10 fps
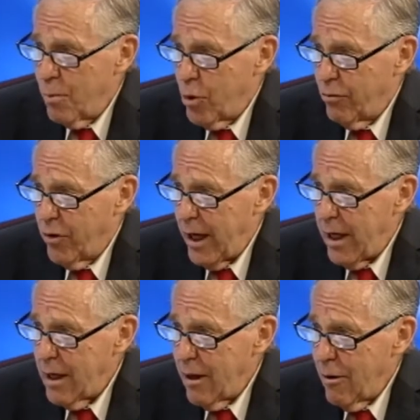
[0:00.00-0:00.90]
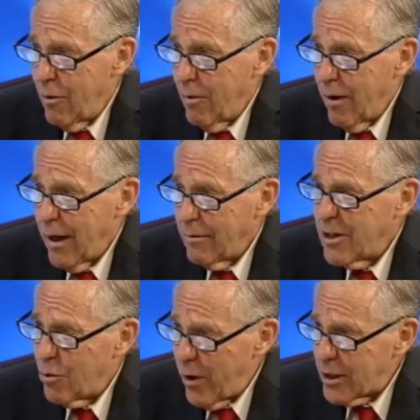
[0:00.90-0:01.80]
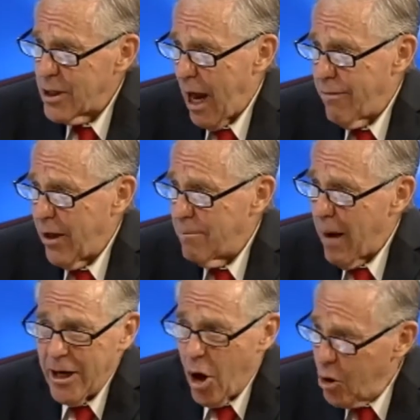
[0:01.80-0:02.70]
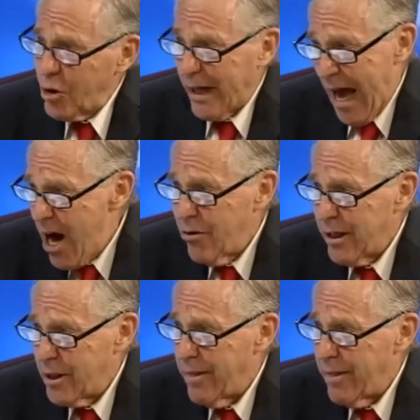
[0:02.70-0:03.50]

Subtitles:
movie directed, I think, by Noel Coward.